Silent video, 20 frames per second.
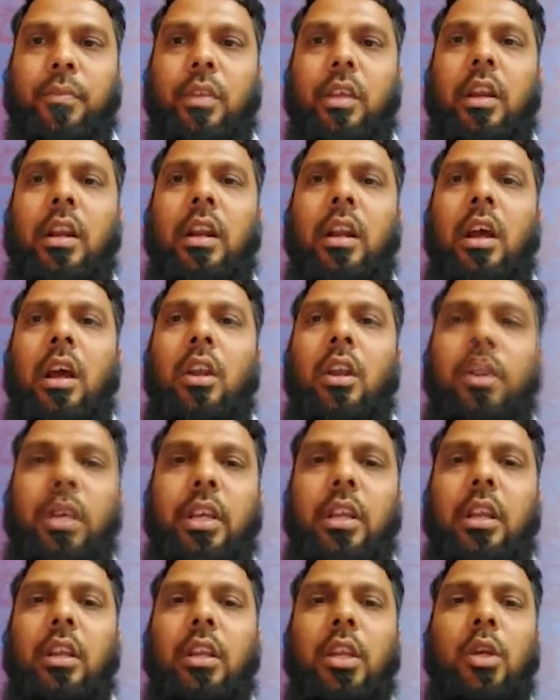Right,
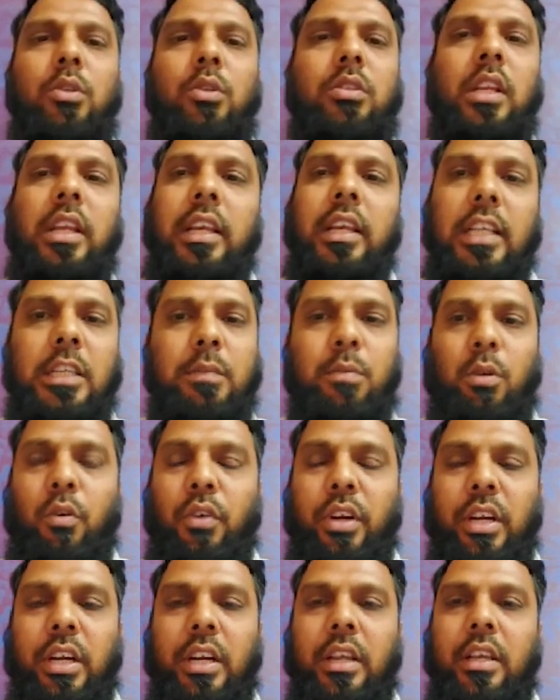see, news link is
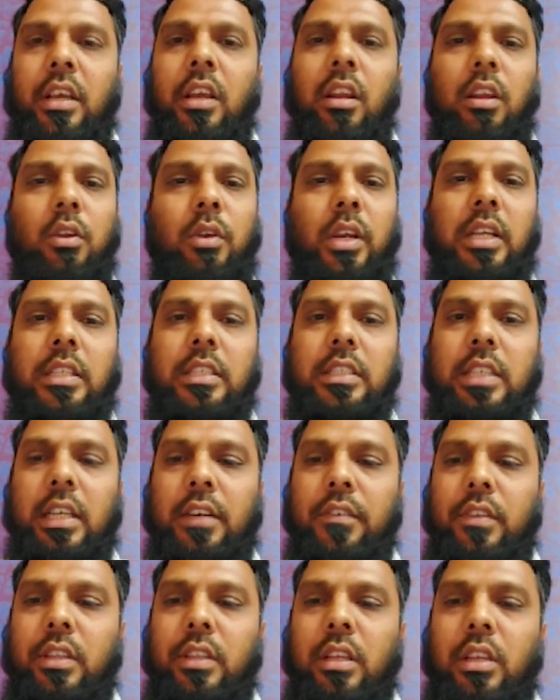provided here, you can
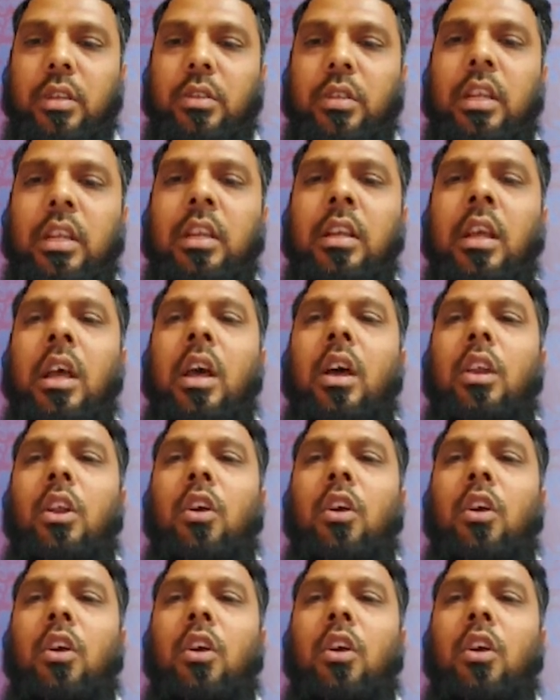check with the news link.